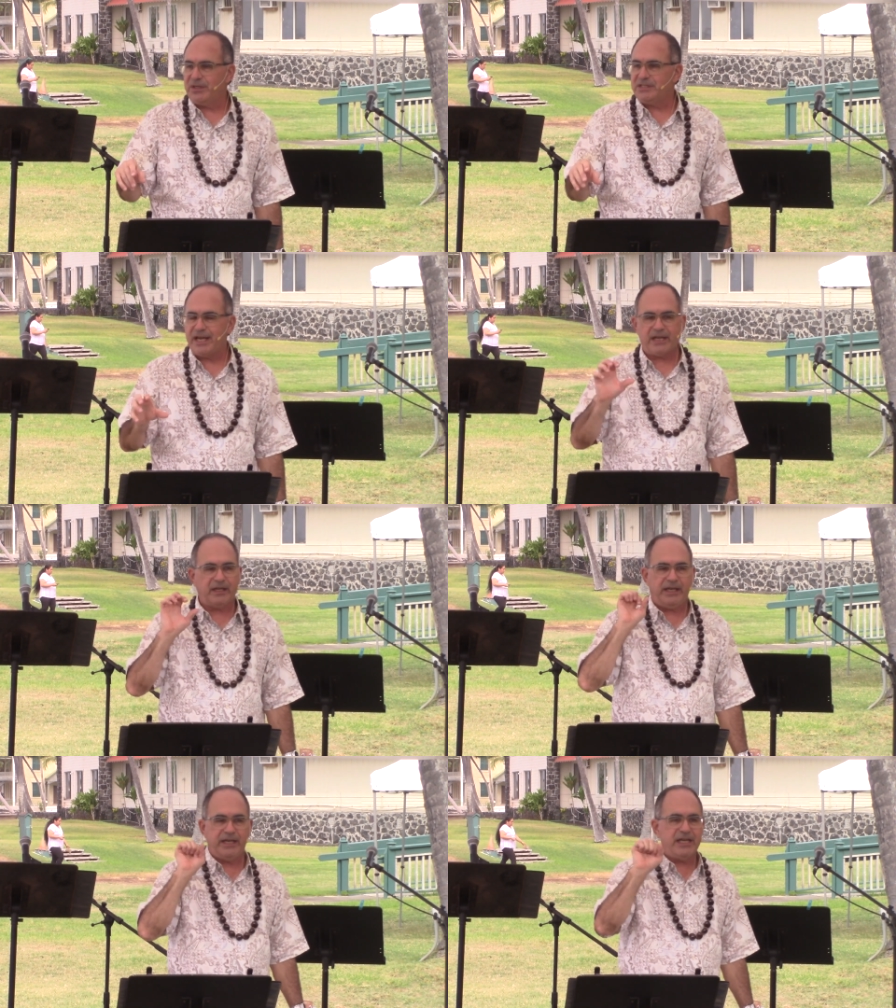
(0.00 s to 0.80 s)
You can
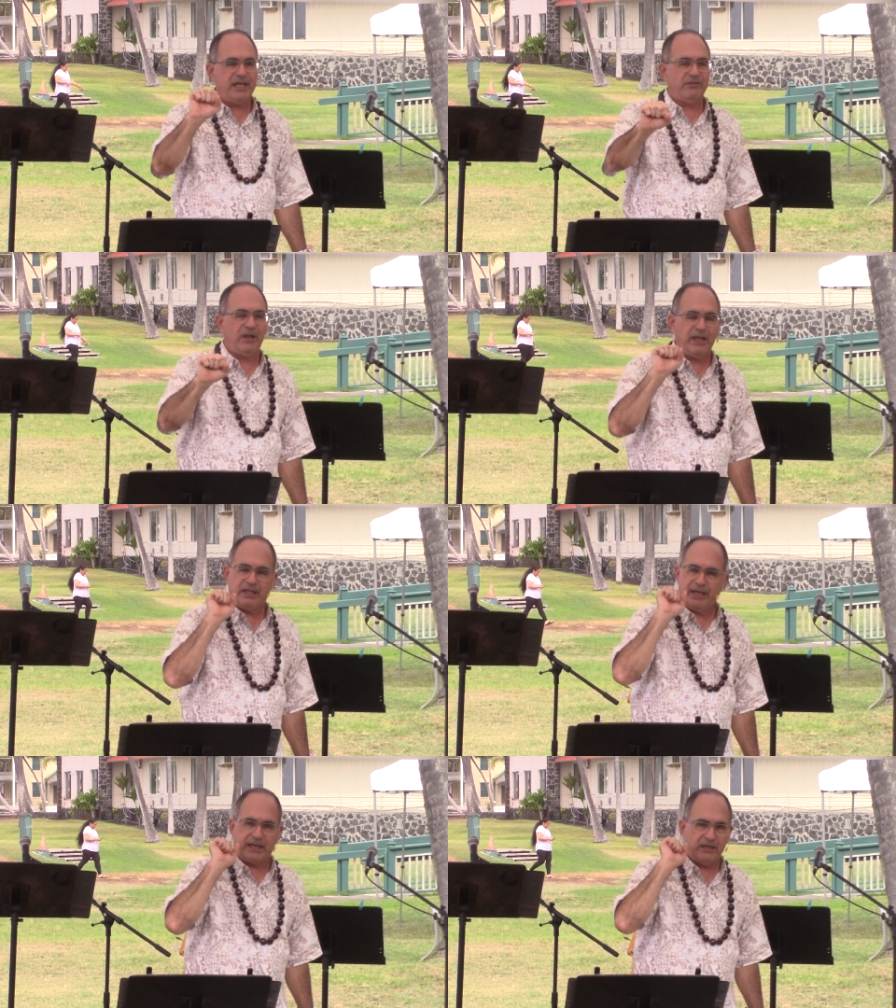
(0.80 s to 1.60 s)
take any given,
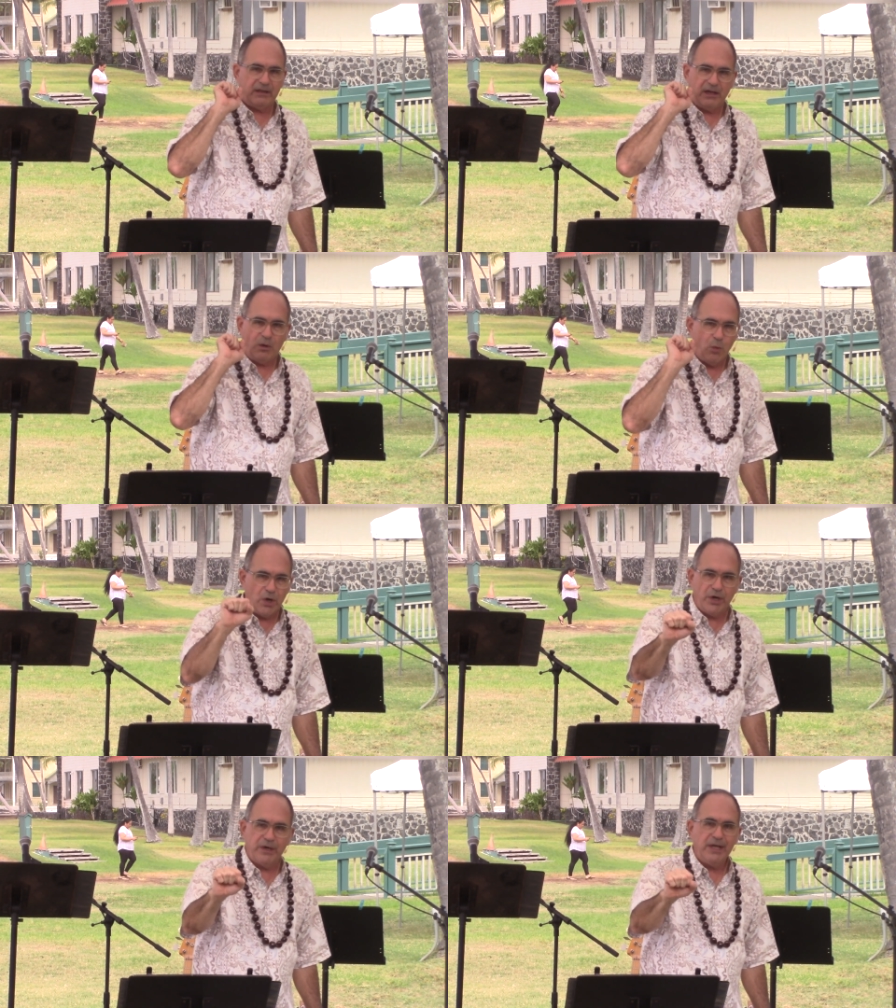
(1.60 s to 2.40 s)
like a, a,
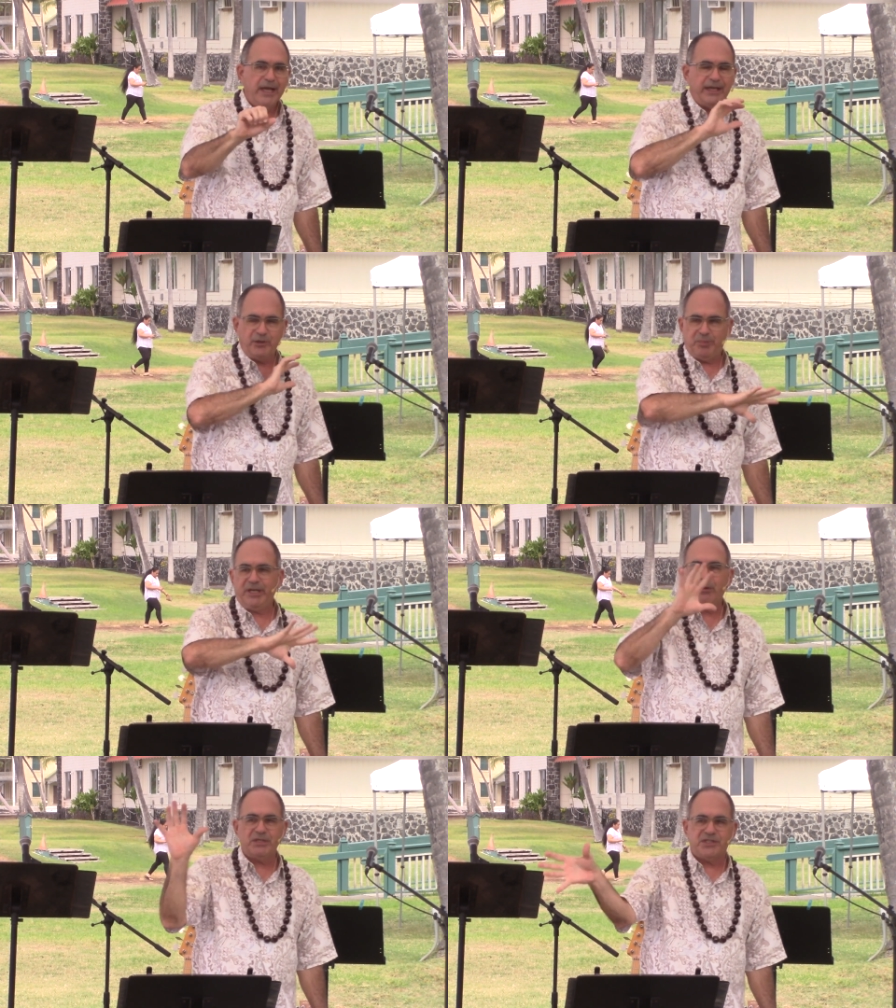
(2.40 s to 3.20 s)
word,
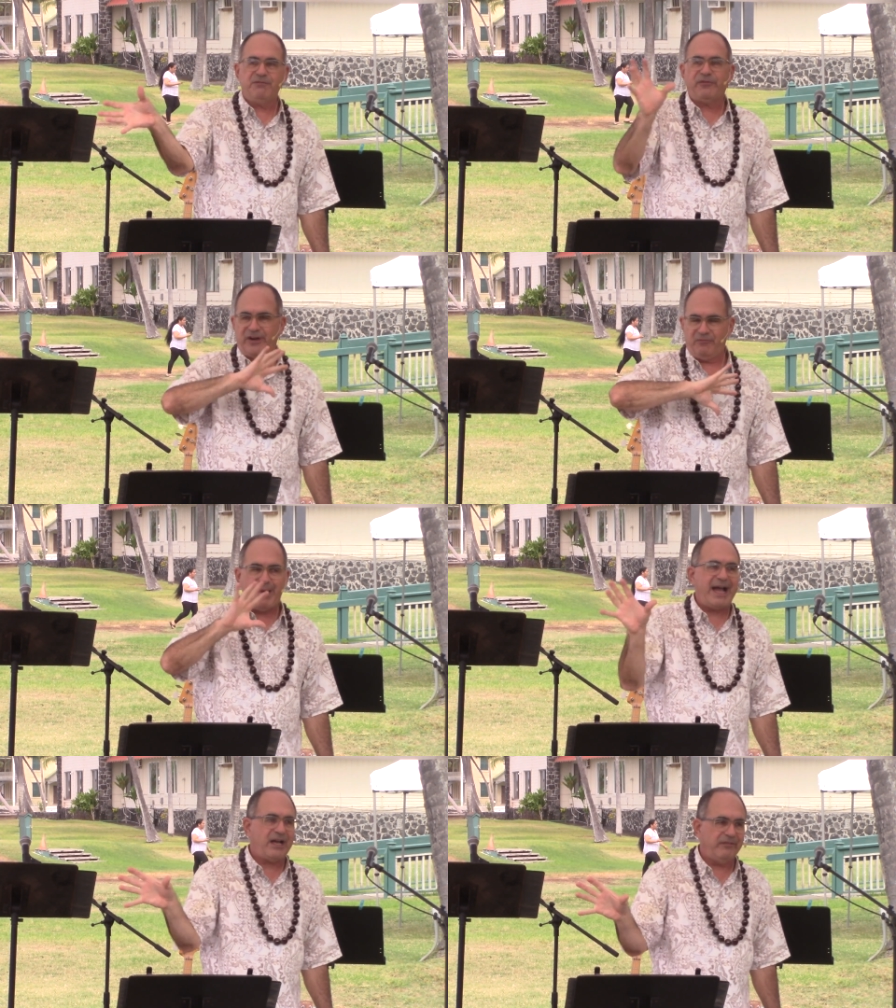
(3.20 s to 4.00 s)
depending what's in front of
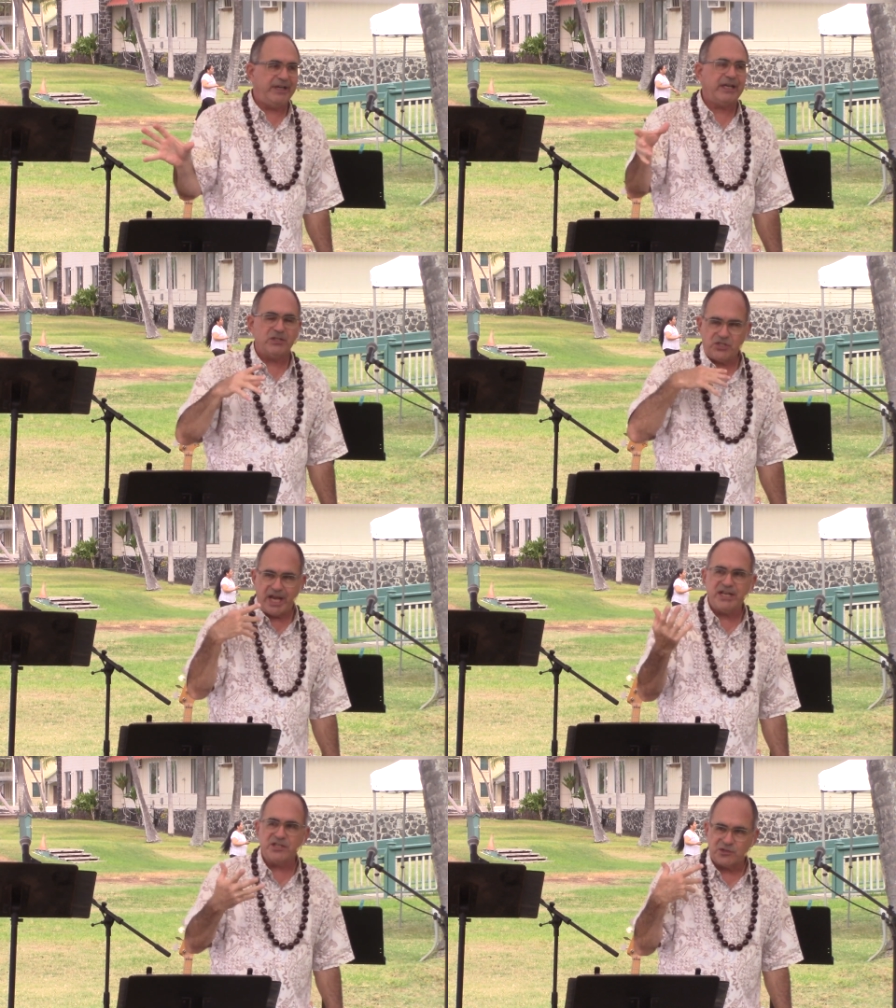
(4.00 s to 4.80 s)
back of it, it can
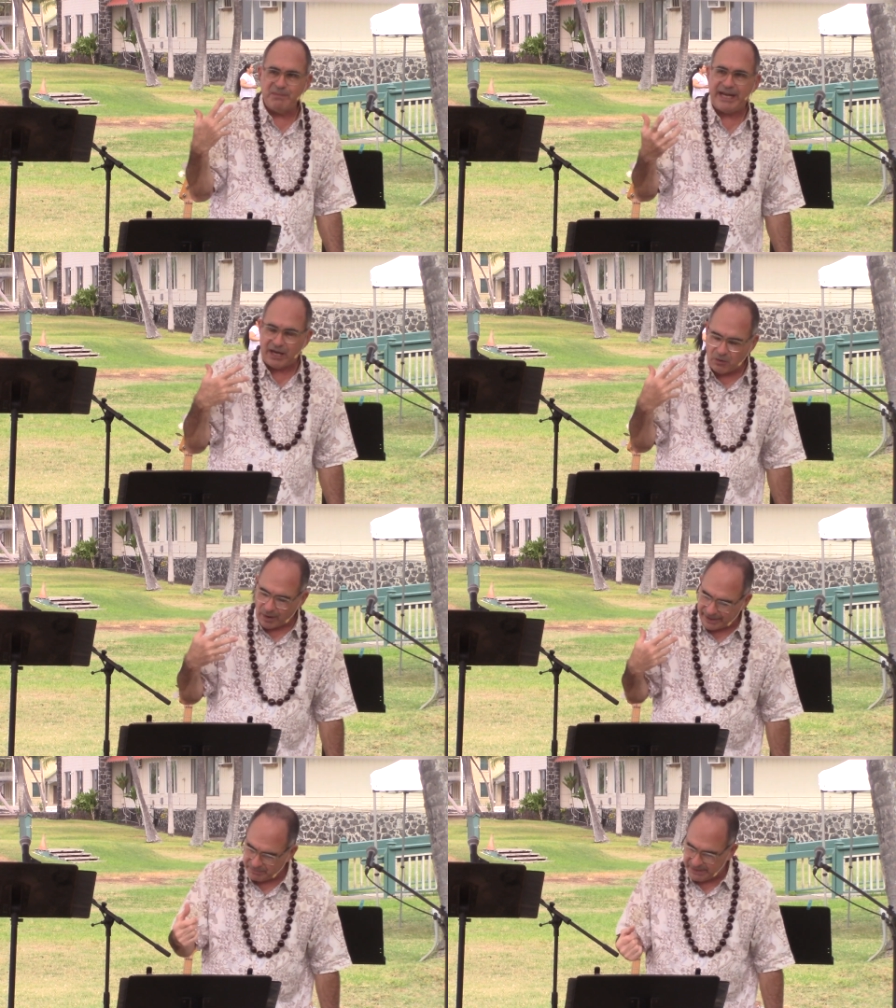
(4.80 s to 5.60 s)
change its meaning
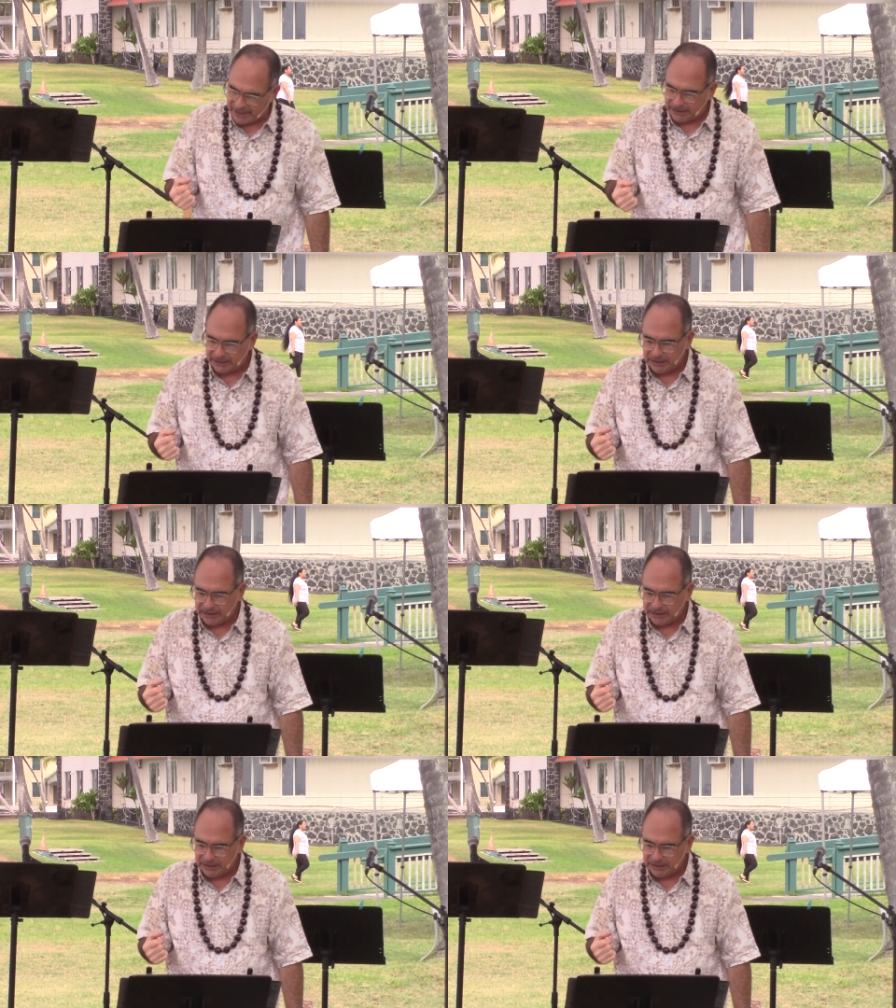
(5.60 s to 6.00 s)
quite a bit.